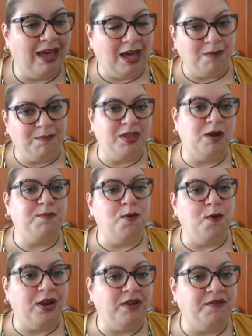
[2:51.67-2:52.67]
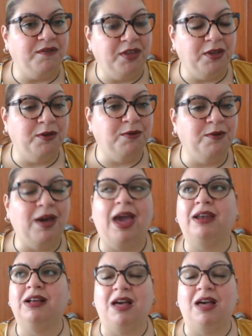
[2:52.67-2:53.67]
their point of view
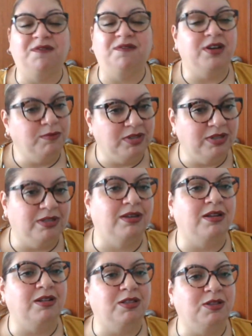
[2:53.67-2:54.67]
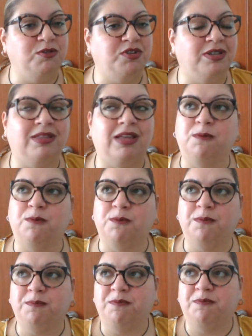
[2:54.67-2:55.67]
and have come to the conclusion that
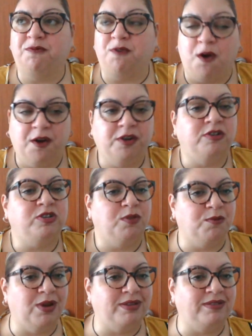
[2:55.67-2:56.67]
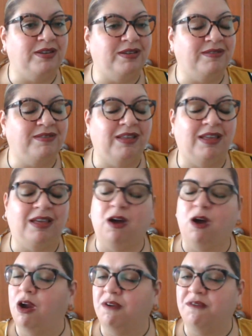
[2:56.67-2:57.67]
foreigners with residency
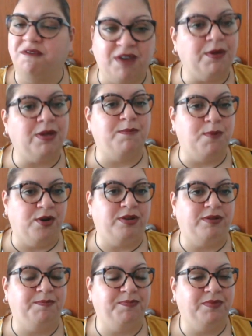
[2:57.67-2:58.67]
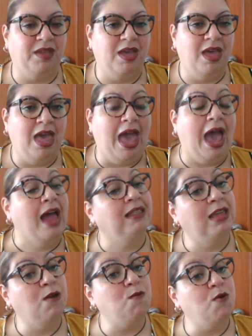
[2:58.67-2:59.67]
are very important.
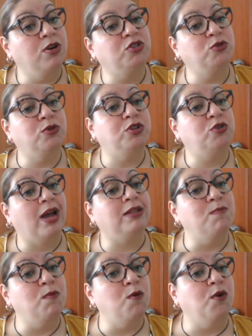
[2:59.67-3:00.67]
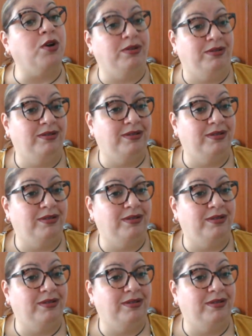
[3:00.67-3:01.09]
And they want to attract more.